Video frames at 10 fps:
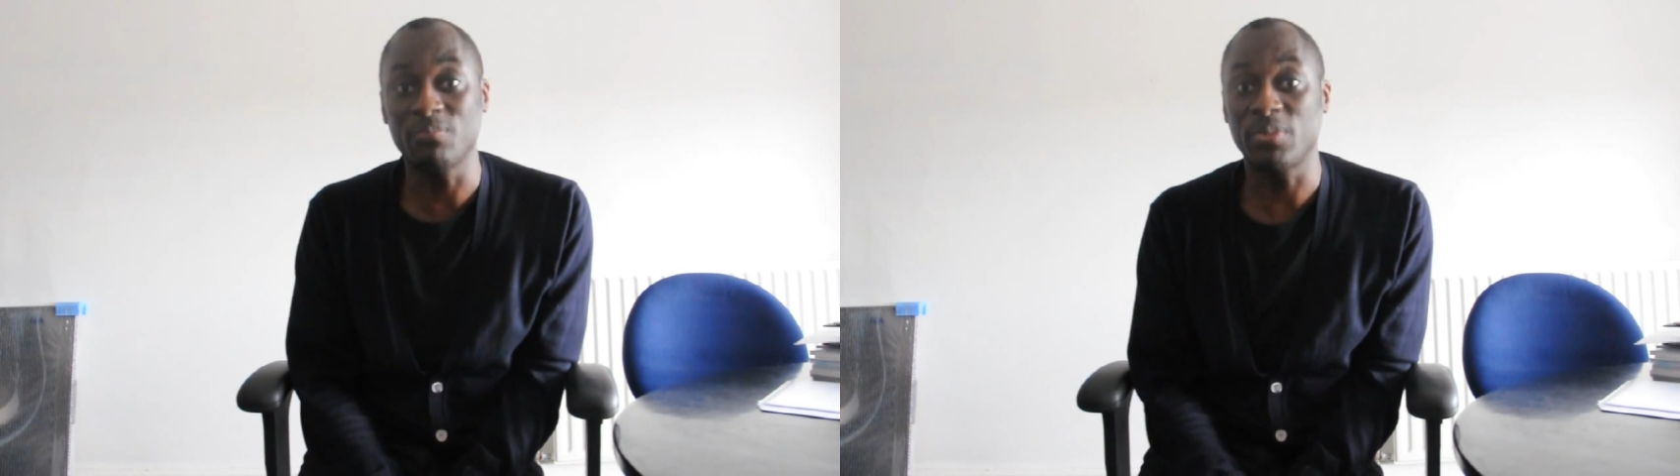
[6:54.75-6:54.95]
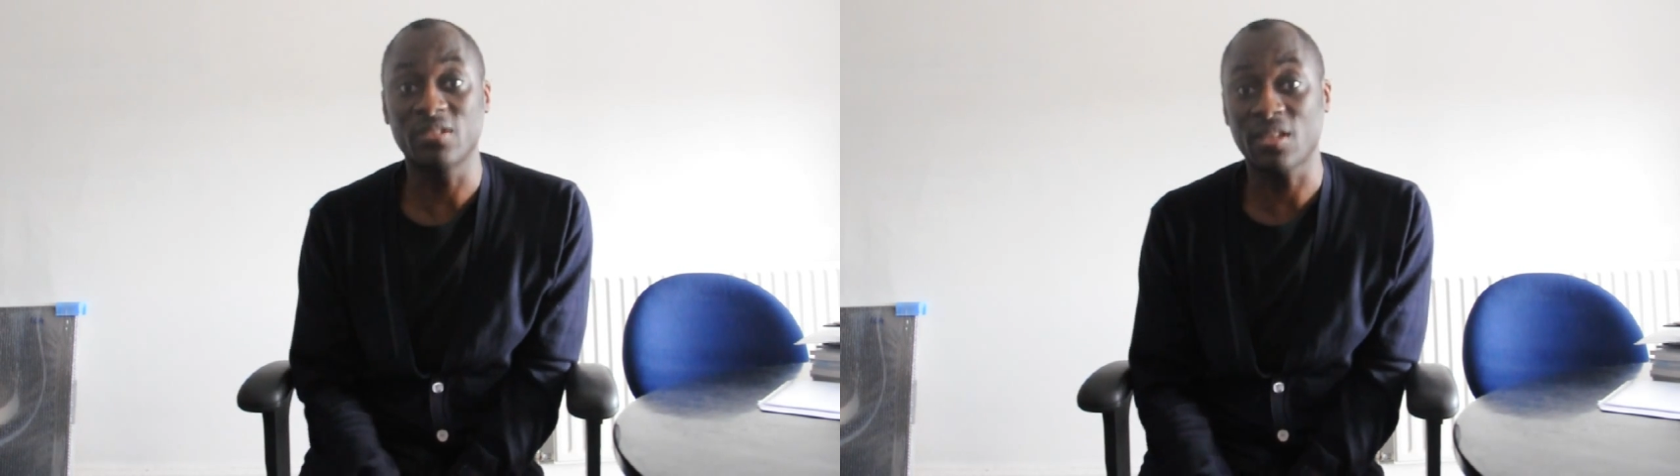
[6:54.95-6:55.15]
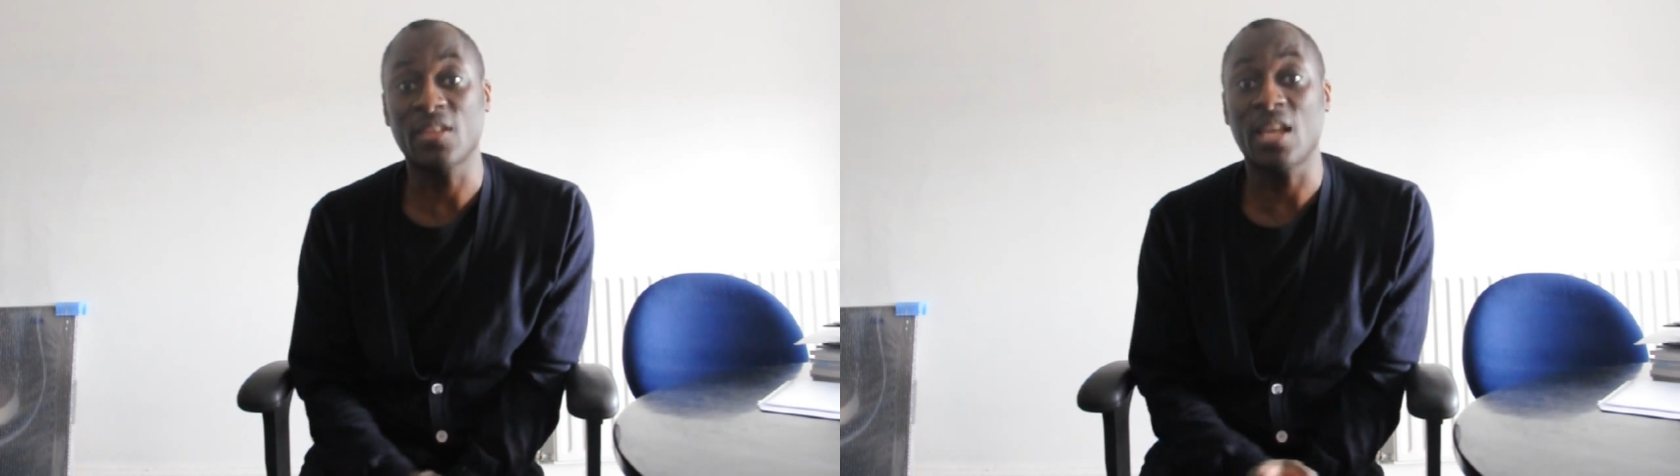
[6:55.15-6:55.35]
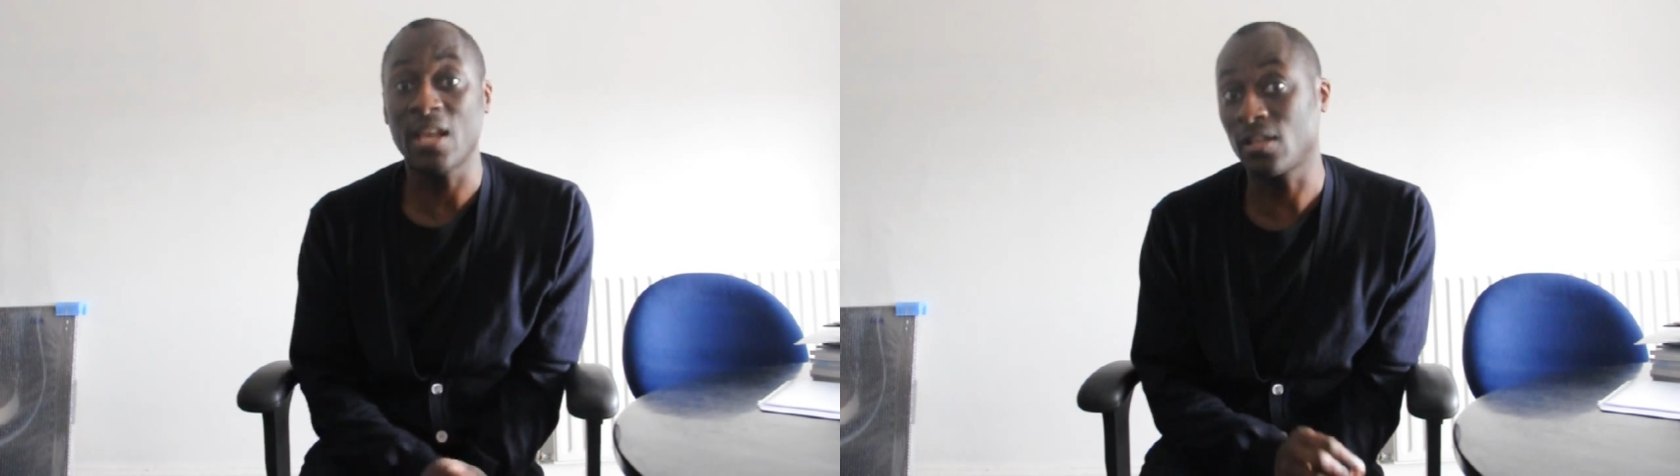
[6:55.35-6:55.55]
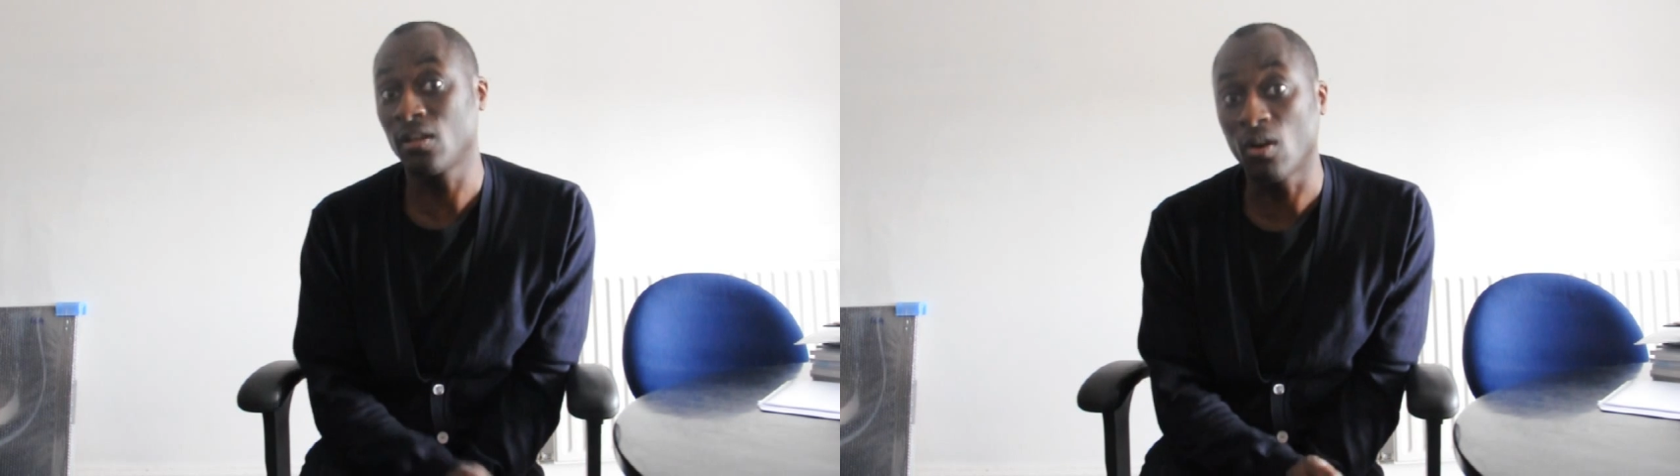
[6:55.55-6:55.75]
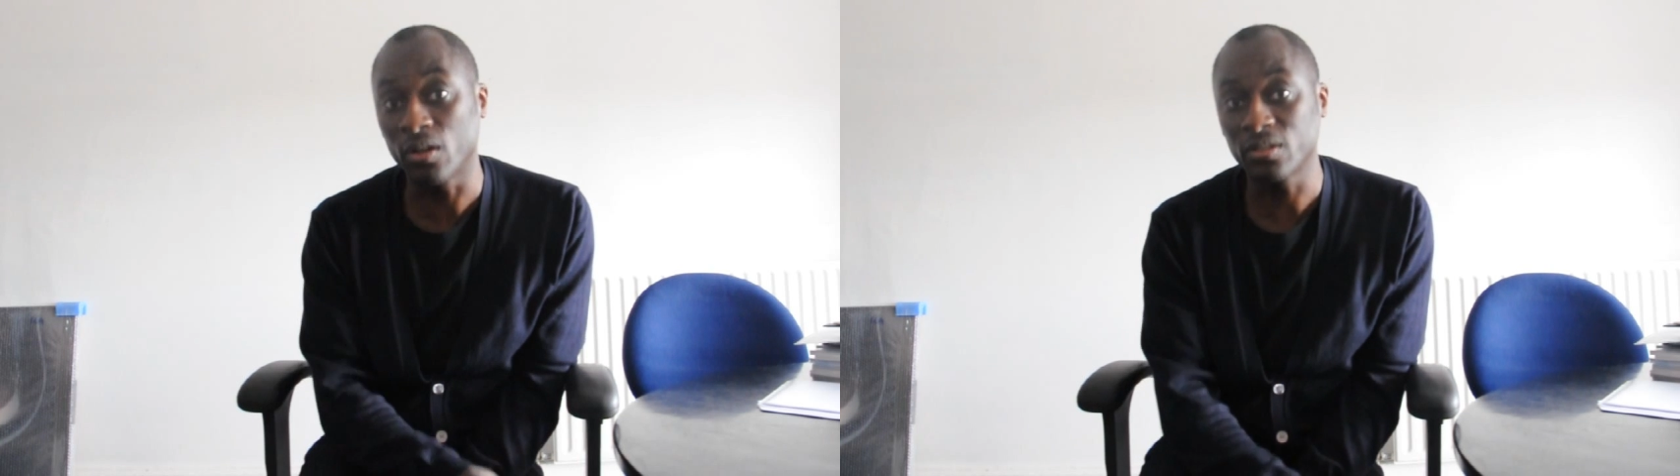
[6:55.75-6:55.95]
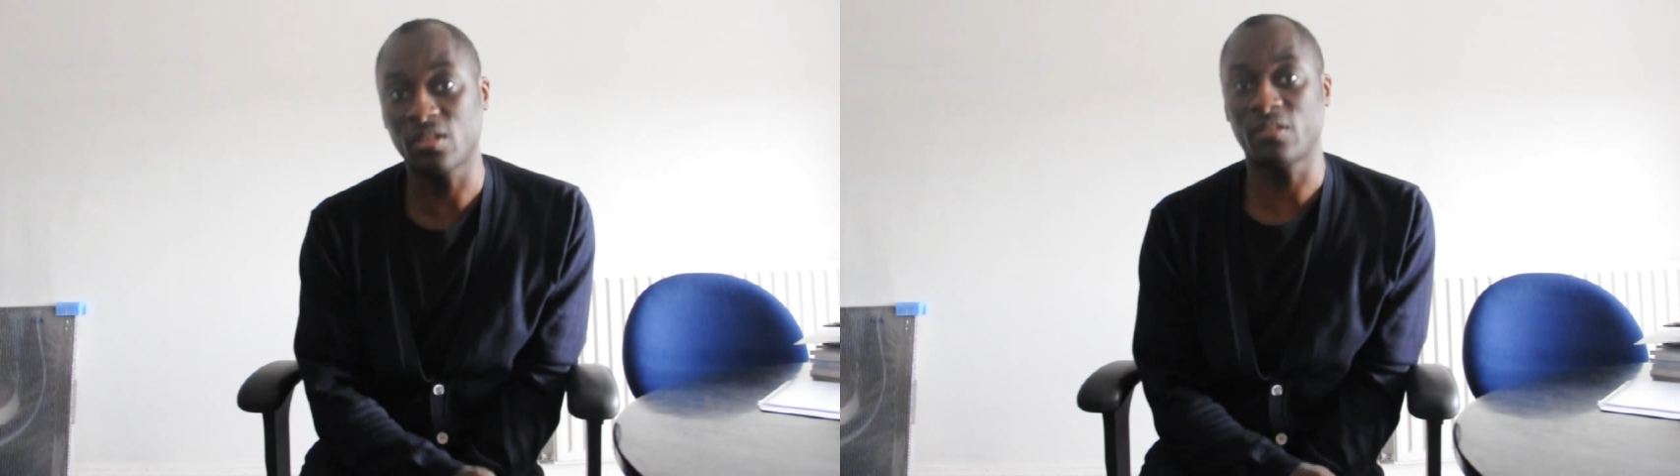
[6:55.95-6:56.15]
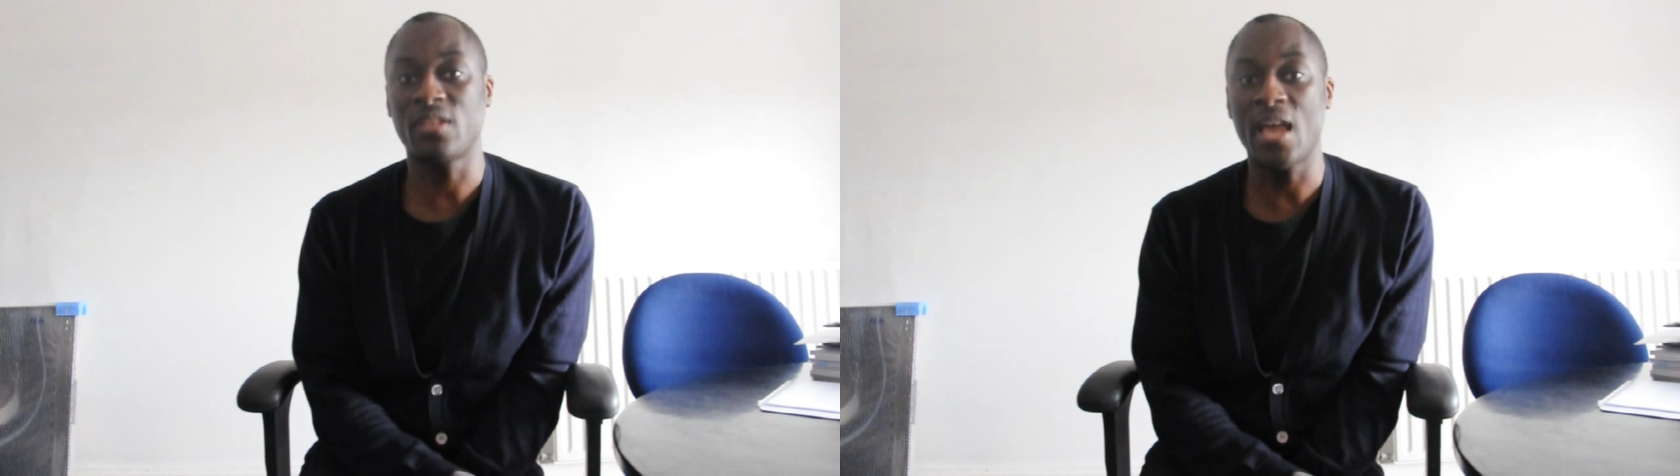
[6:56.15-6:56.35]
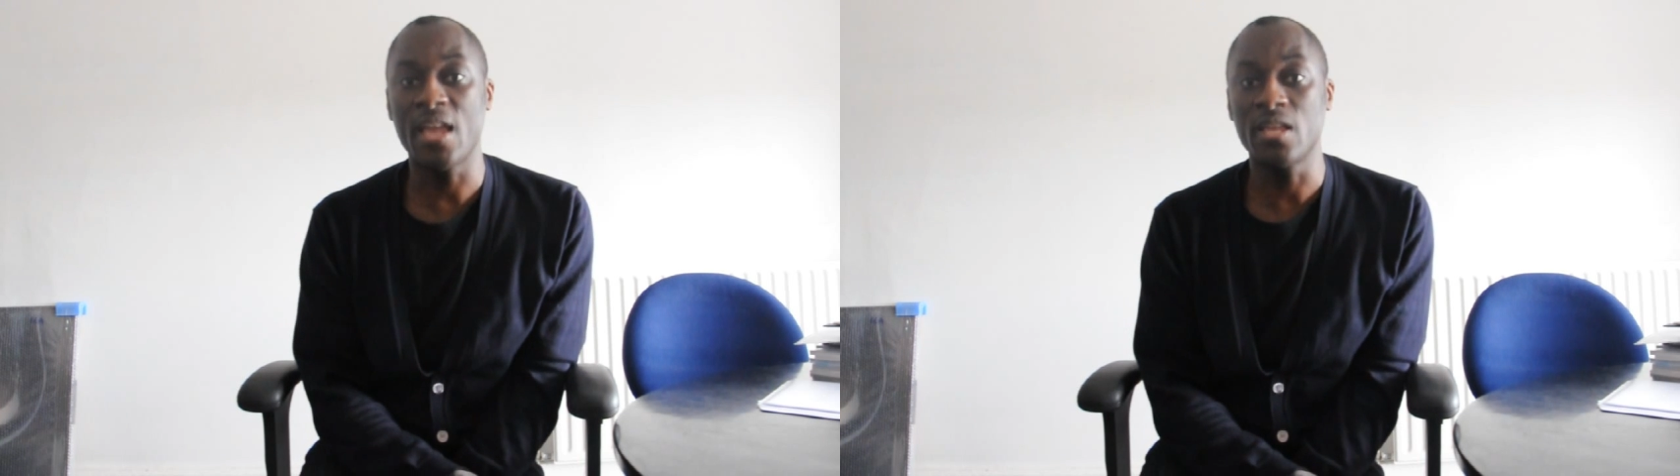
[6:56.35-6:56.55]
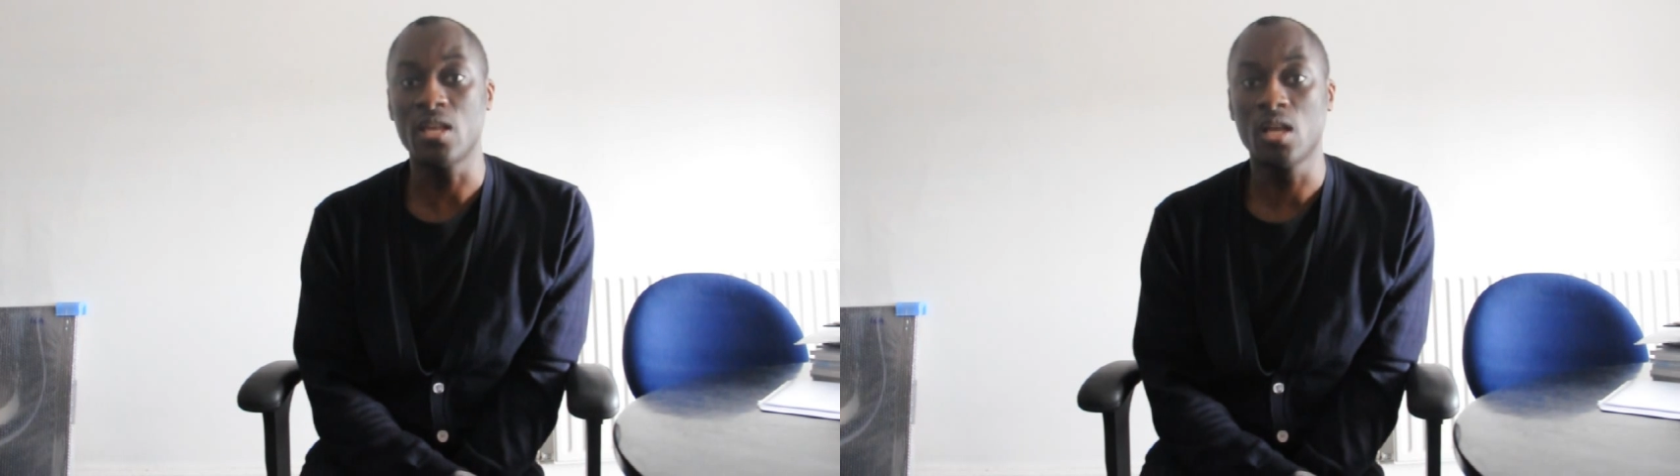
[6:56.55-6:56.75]
because I think it has a lot to
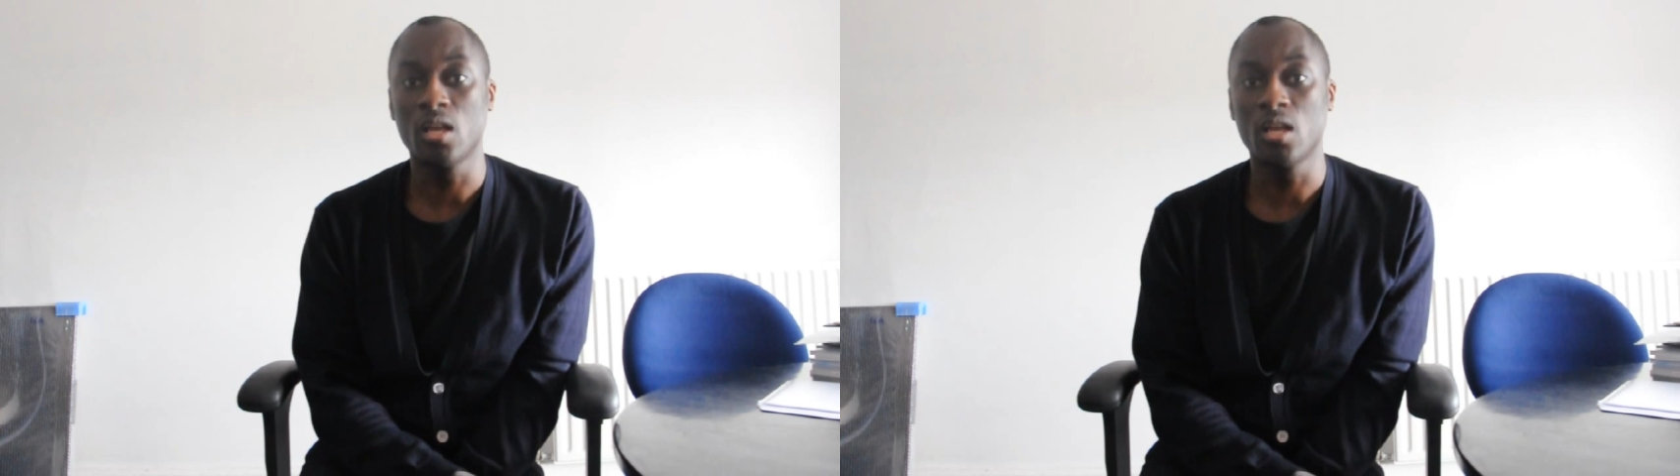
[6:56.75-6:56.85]
say